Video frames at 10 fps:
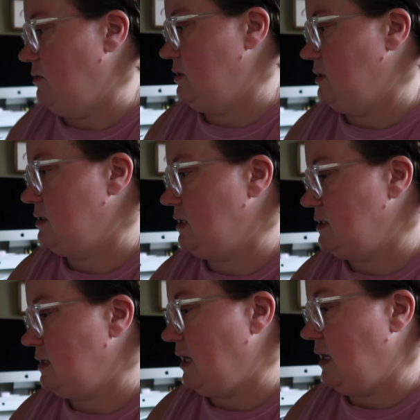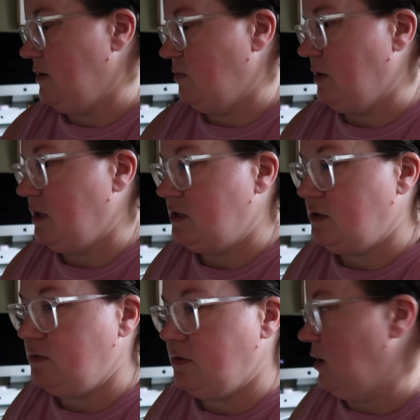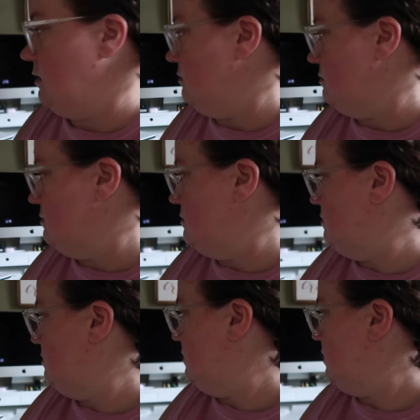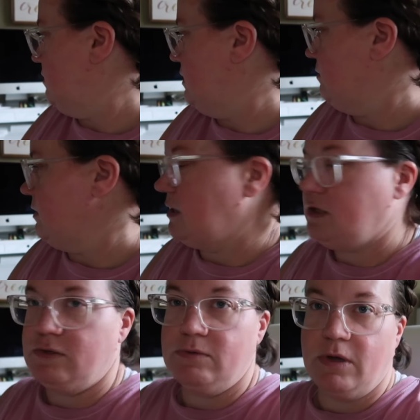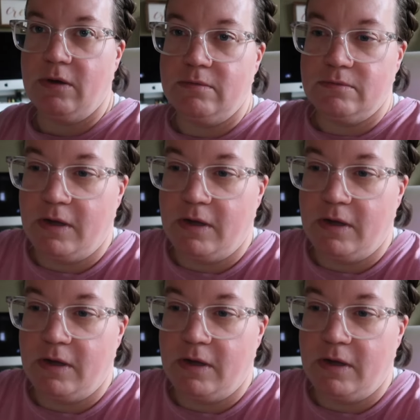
which is insane. Where did June go? Literally, where did June go?